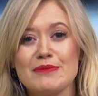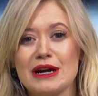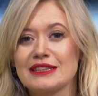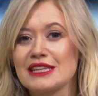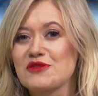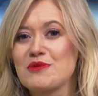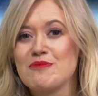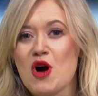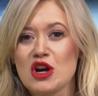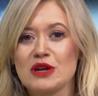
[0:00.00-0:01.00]
about this
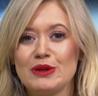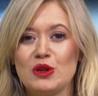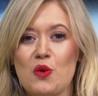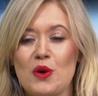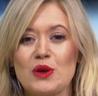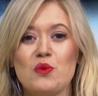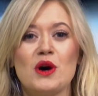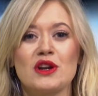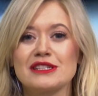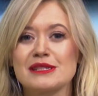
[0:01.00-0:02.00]
remarkable oil, what
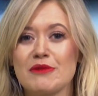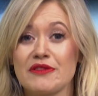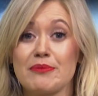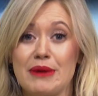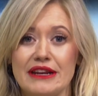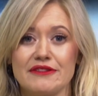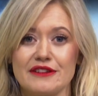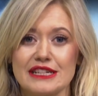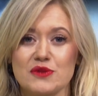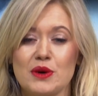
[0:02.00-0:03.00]
are some of the
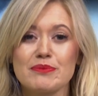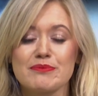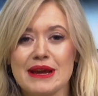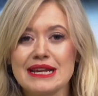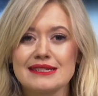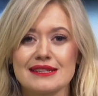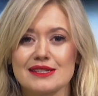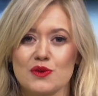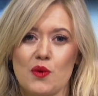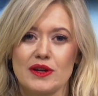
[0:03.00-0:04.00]
benefits? What makes this
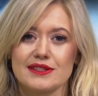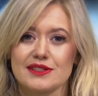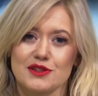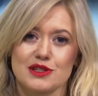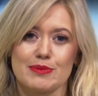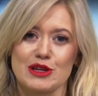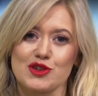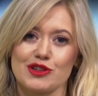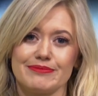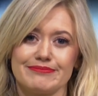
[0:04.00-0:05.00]
oil so
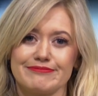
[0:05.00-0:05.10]
special?